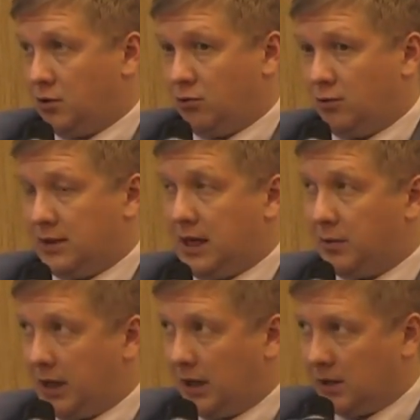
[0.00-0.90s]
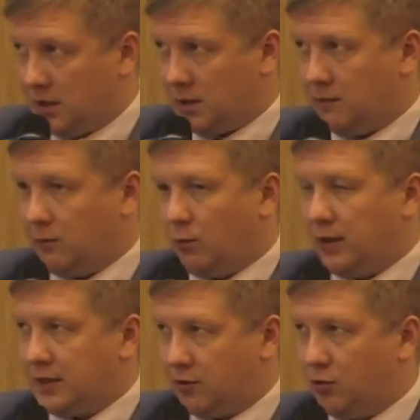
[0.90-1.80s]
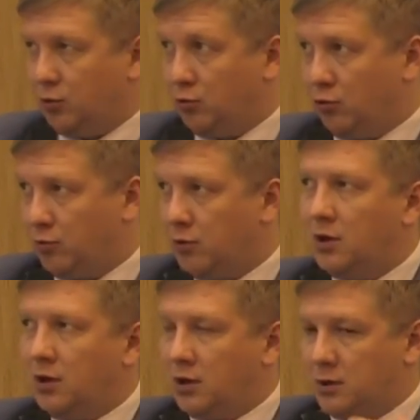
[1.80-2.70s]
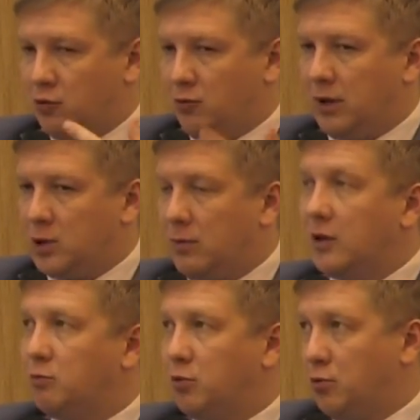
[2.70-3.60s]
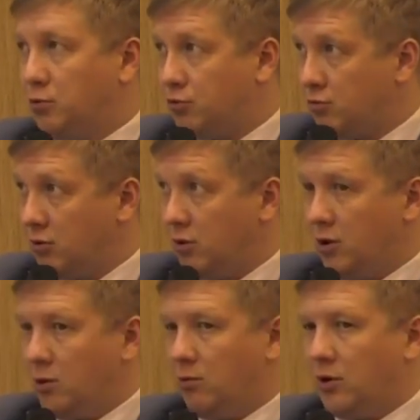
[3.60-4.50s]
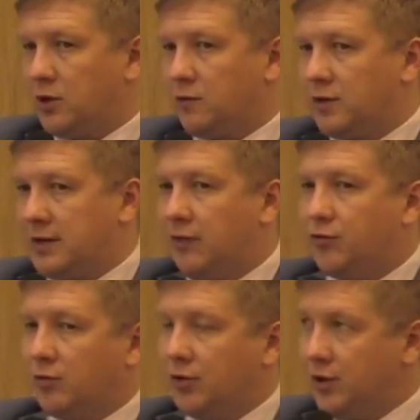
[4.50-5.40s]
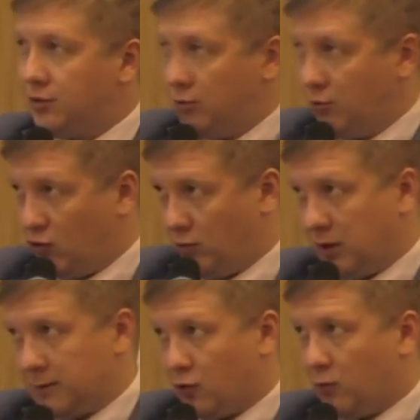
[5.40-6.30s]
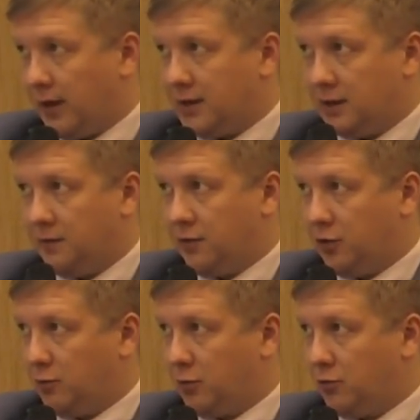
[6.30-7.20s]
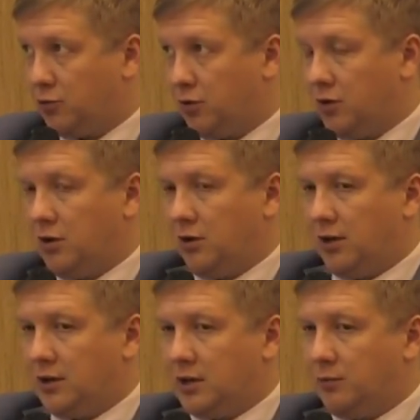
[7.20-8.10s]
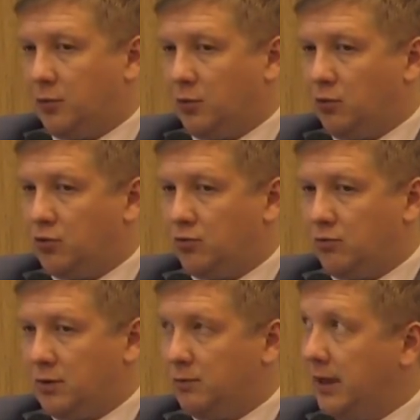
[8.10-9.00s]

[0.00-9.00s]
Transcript: So in some cases, for Western Europe, Gazprom has one approach, whereas for Central Eastern Europe, Gazprom has a different approach. And that approach is